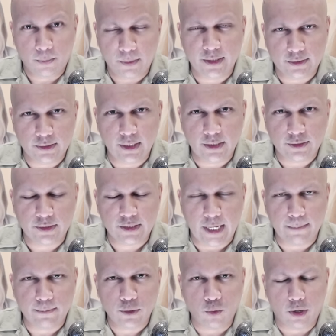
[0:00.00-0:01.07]
because these are the
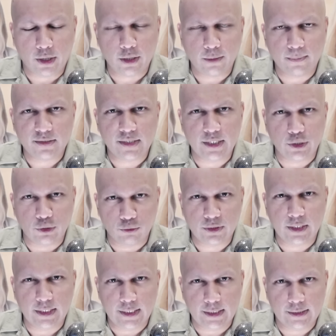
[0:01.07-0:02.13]
same two arguments he used
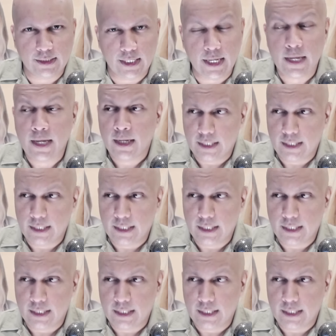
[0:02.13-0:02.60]
in D C.